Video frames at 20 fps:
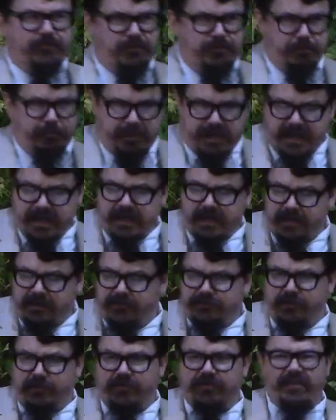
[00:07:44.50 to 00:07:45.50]
to be
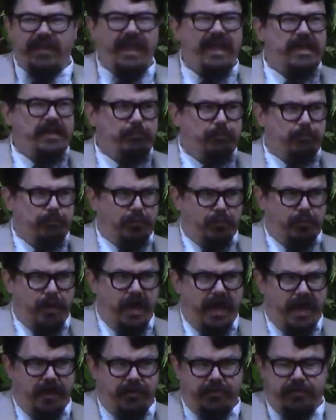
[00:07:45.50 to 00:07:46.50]
just a
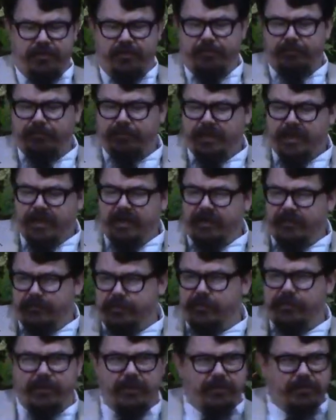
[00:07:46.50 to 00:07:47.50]
breath. A
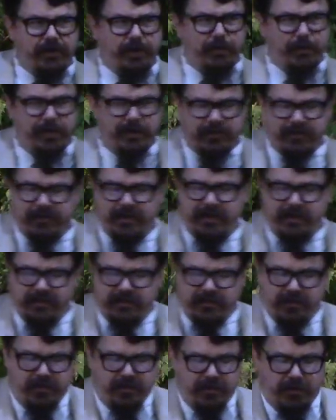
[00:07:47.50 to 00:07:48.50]
few things that I want us to
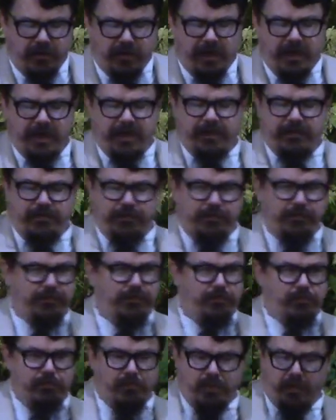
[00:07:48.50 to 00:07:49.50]
consider
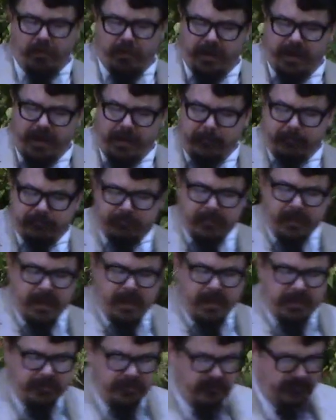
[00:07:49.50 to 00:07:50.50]
this morning.
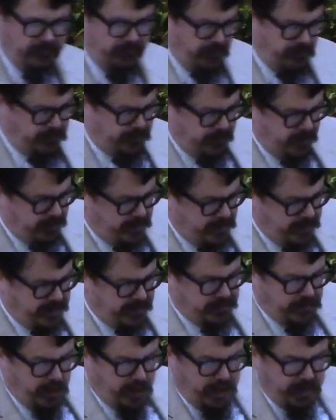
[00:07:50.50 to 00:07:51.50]
And the first thing that he
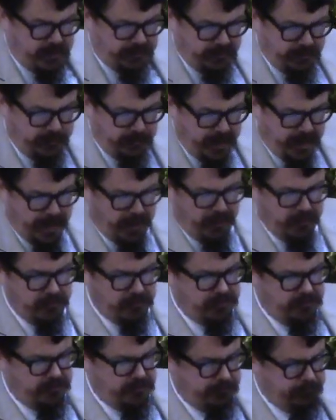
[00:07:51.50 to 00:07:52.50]
talks
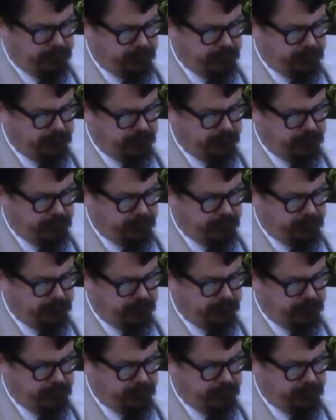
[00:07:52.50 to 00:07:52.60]
about